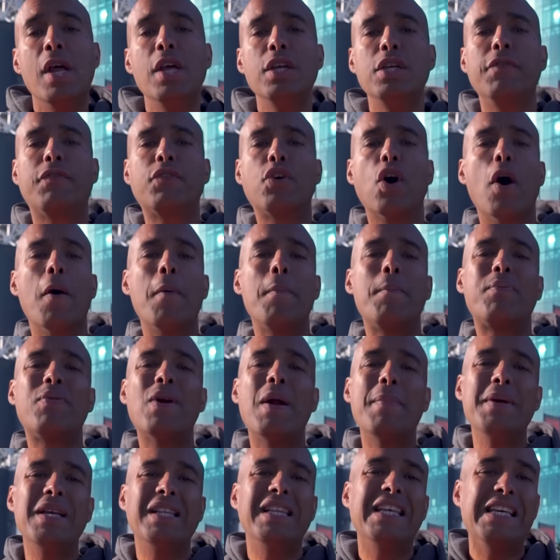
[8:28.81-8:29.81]
You've got
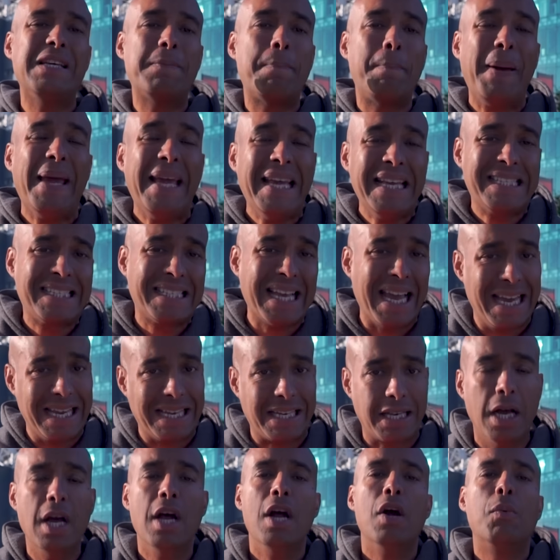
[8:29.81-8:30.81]
Premier League
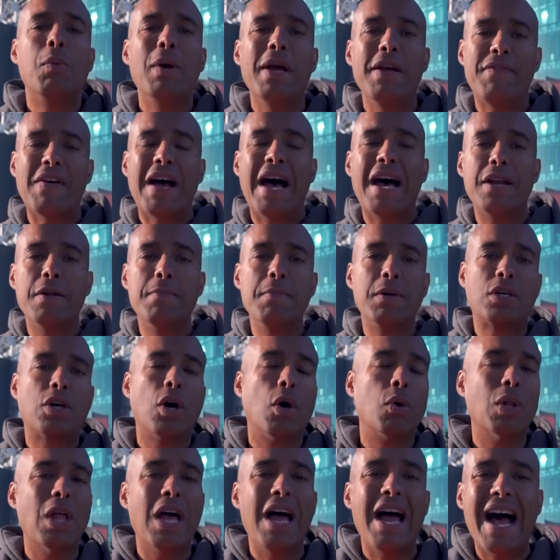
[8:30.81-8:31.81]
P-Take with Adam
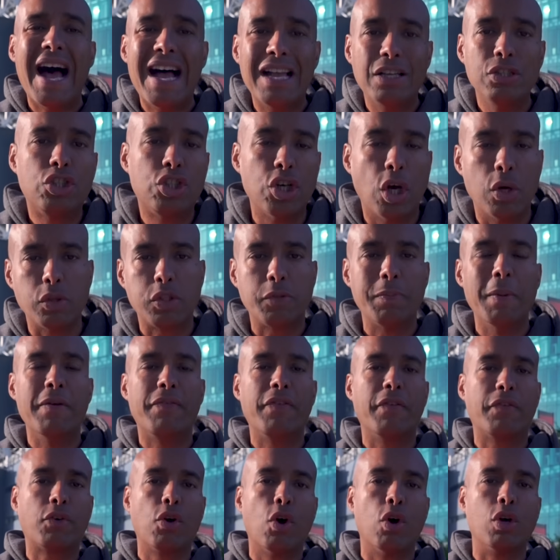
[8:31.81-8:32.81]
McCullough and Joe Smith,
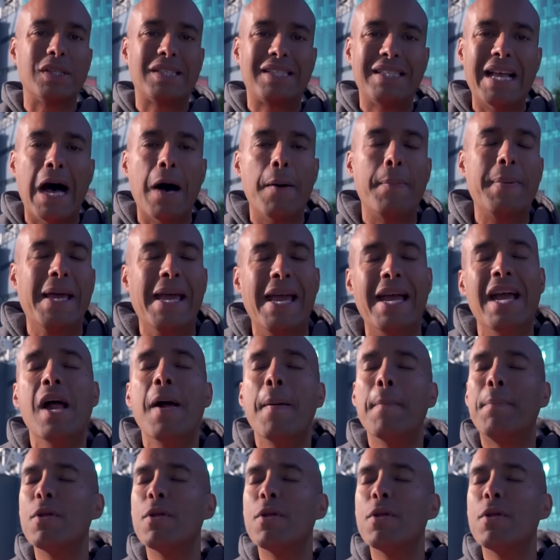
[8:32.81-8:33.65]
of course. That'll be here.